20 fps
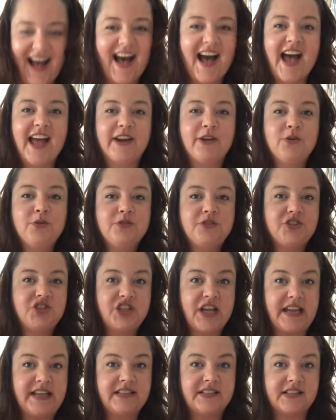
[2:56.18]
I don't
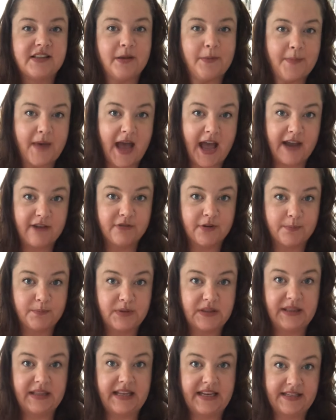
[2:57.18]
chase them, I
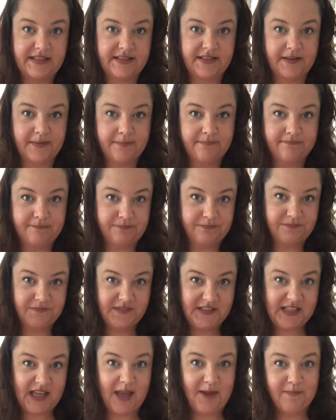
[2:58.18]
replace them
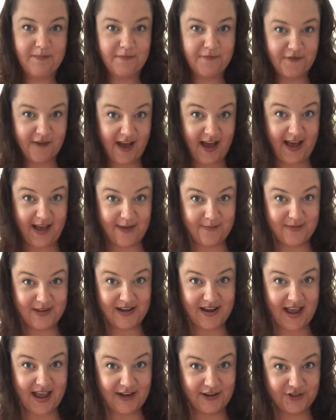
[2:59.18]
type vibe
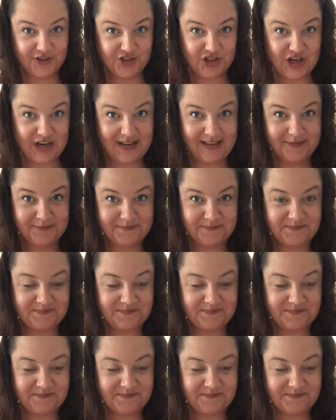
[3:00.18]
and energy.